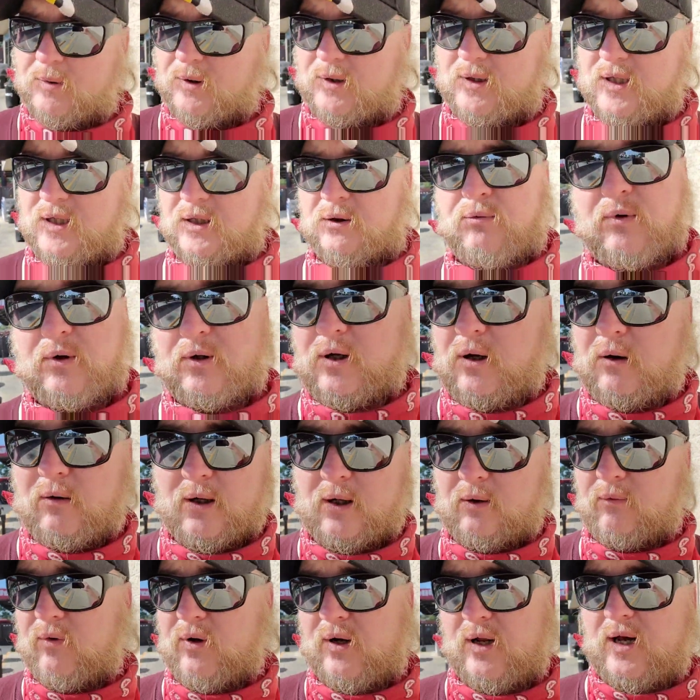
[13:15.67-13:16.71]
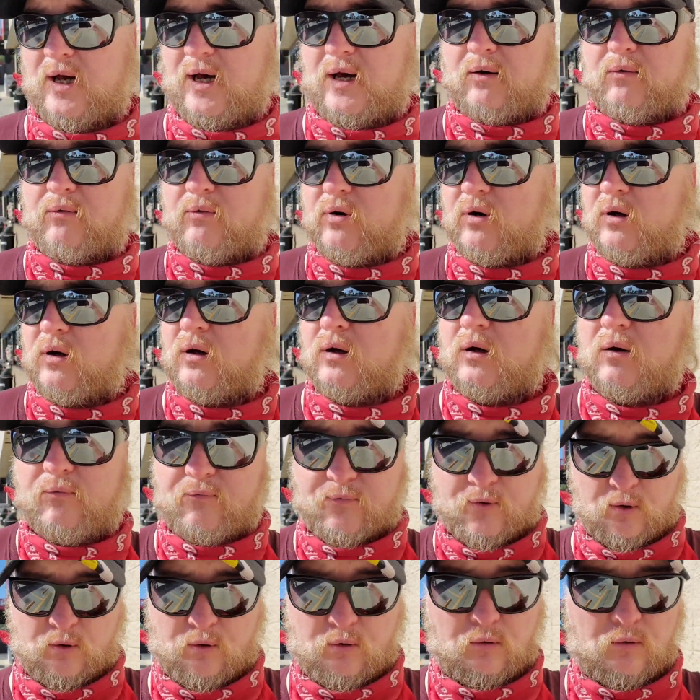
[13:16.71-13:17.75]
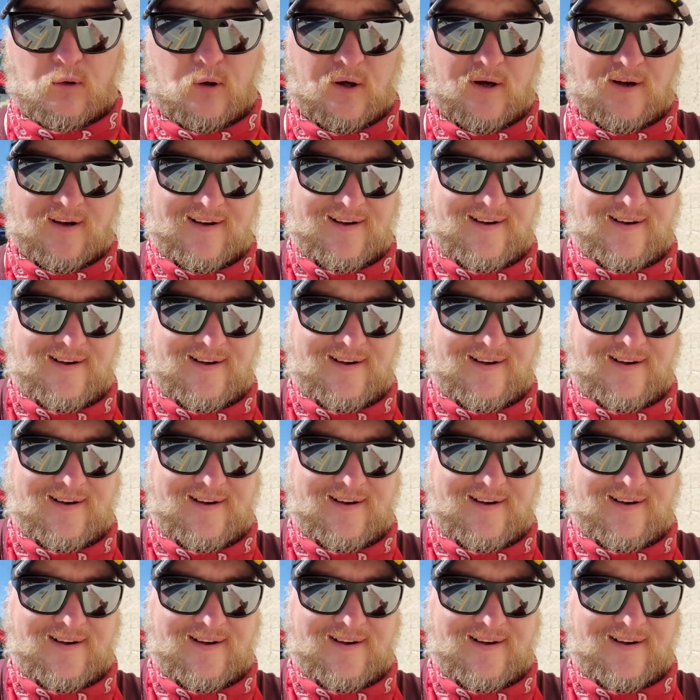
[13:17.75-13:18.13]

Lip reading: but this one don't even have food.